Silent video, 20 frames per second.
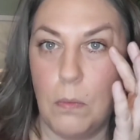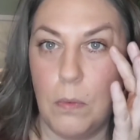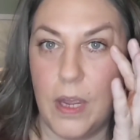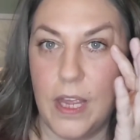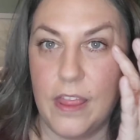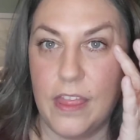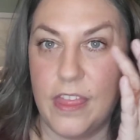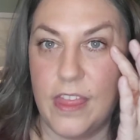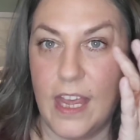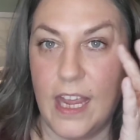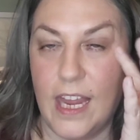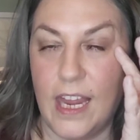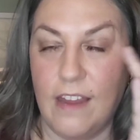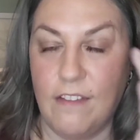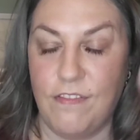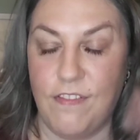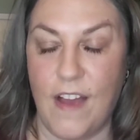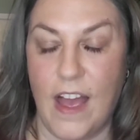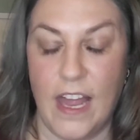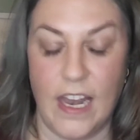with
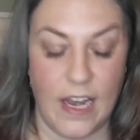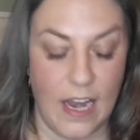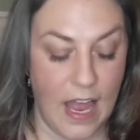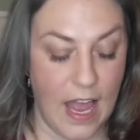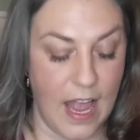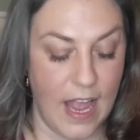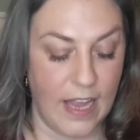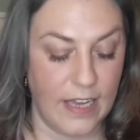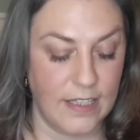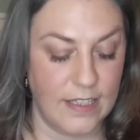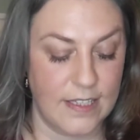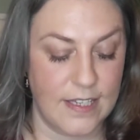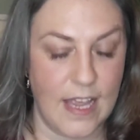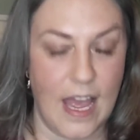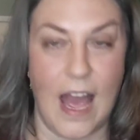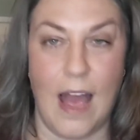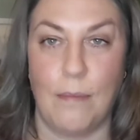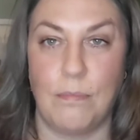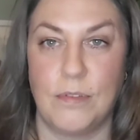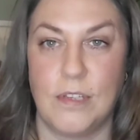the fine lines.
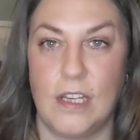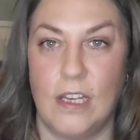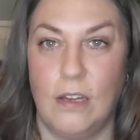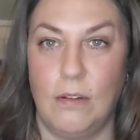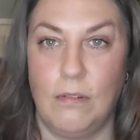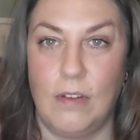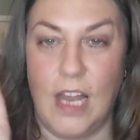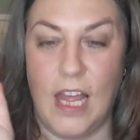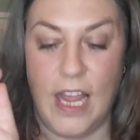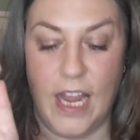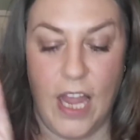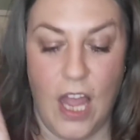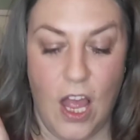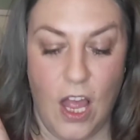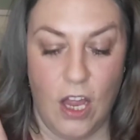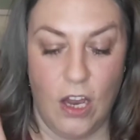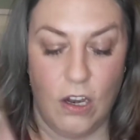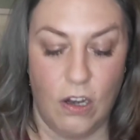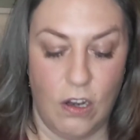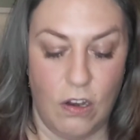Absolutely
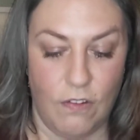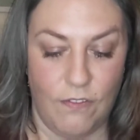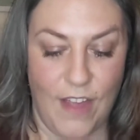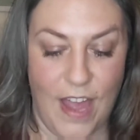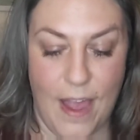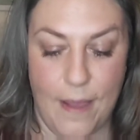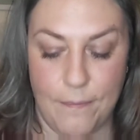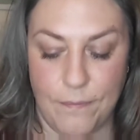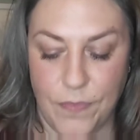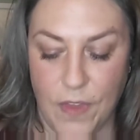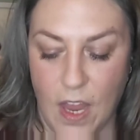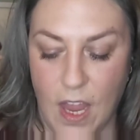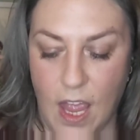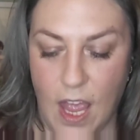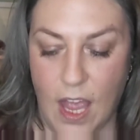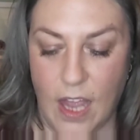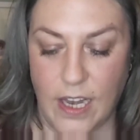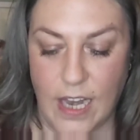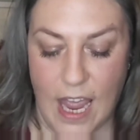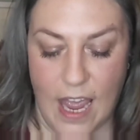love it.
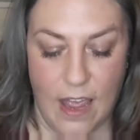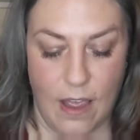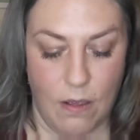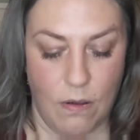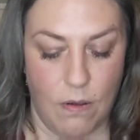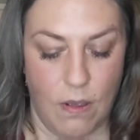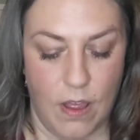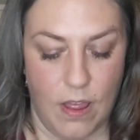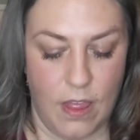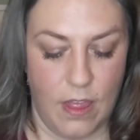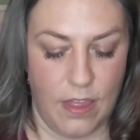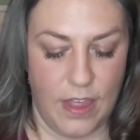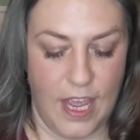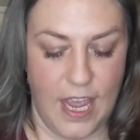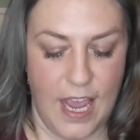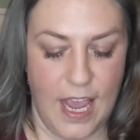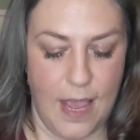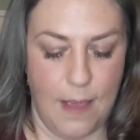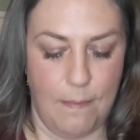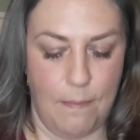Now,
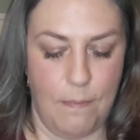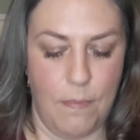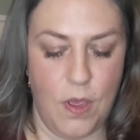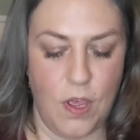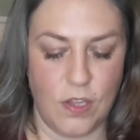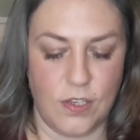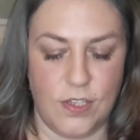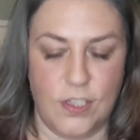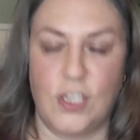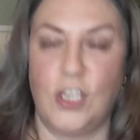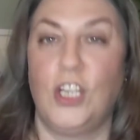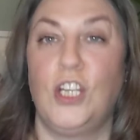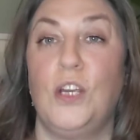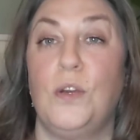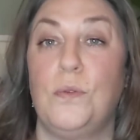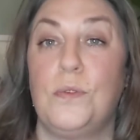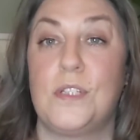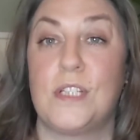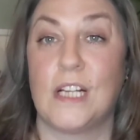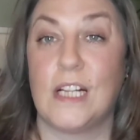the most
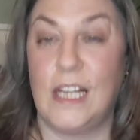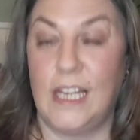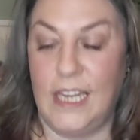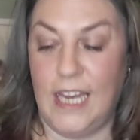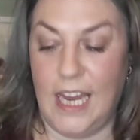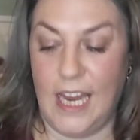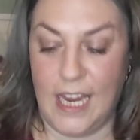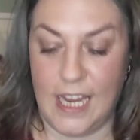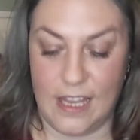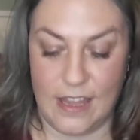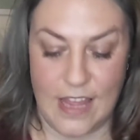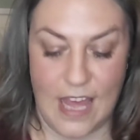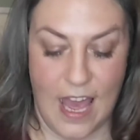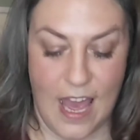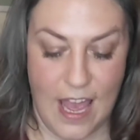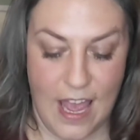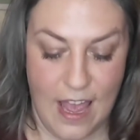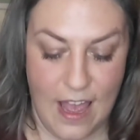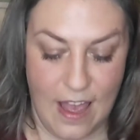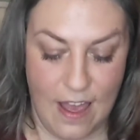used Clinique
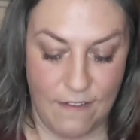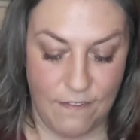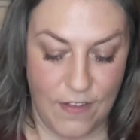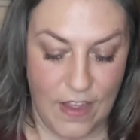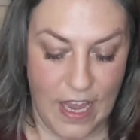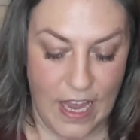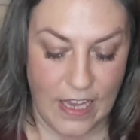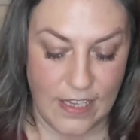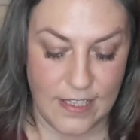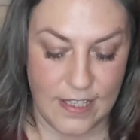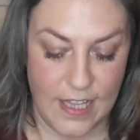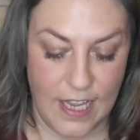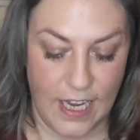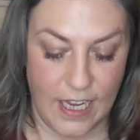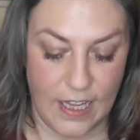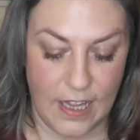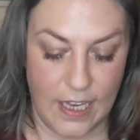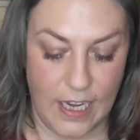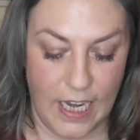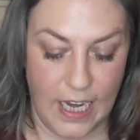that I have is the
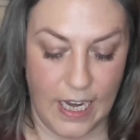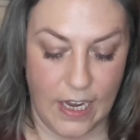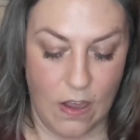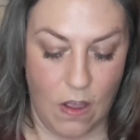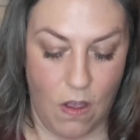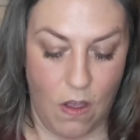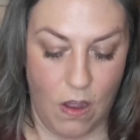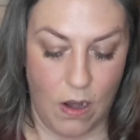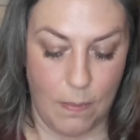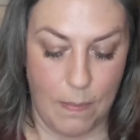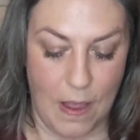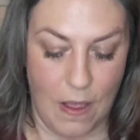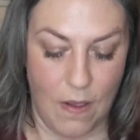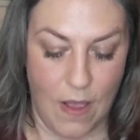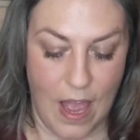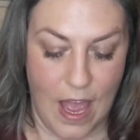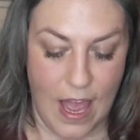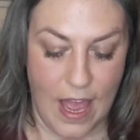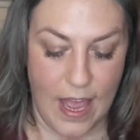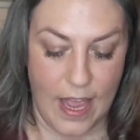Clinique All
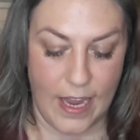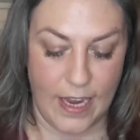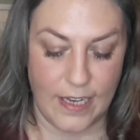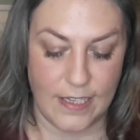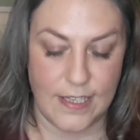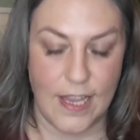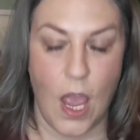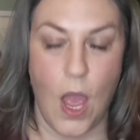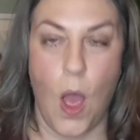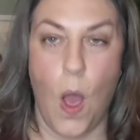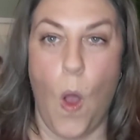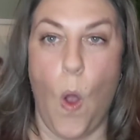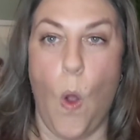About Eyes